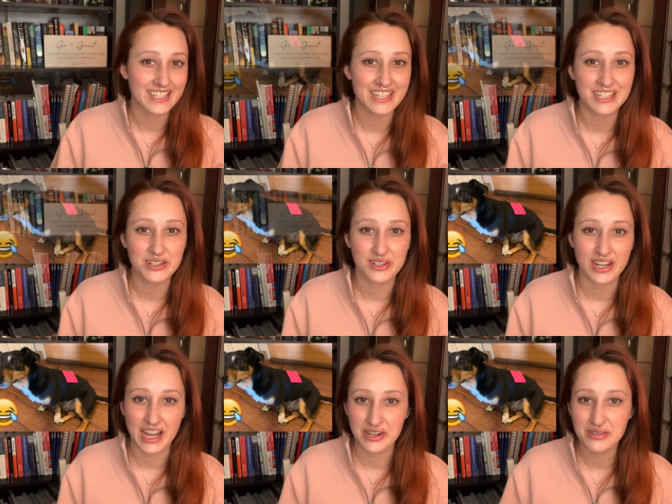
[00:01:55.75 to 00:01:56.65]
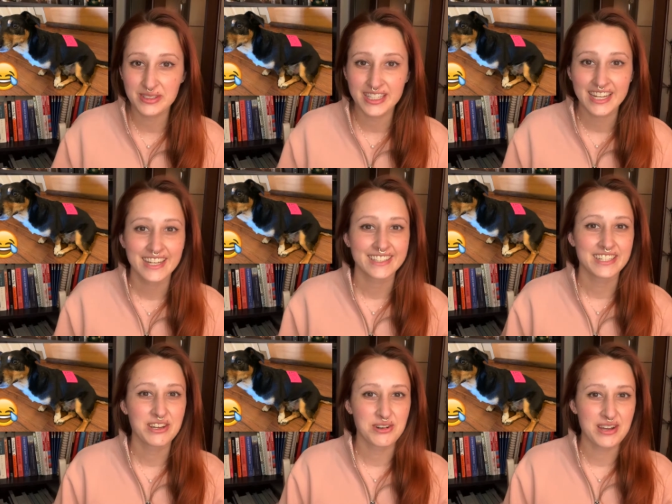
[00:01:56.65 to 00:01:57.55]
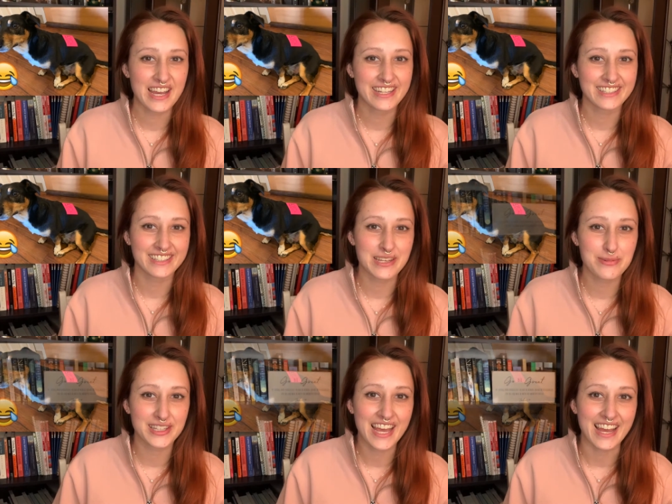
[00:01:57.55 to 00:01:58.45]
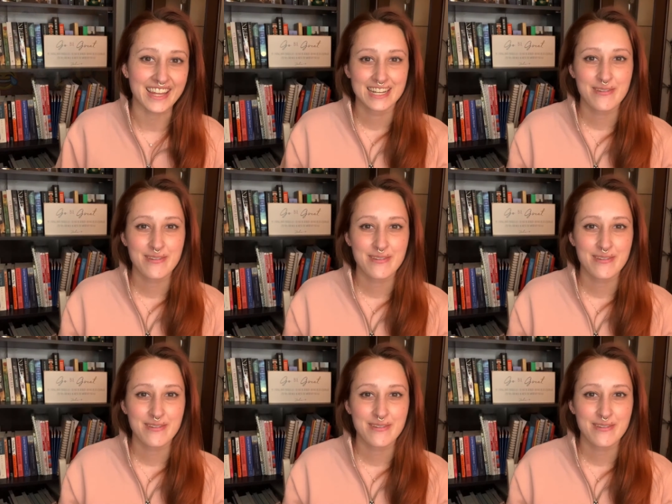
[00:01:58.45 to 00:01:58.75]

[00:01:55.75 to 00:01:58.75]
in your house, then go ahead and label that.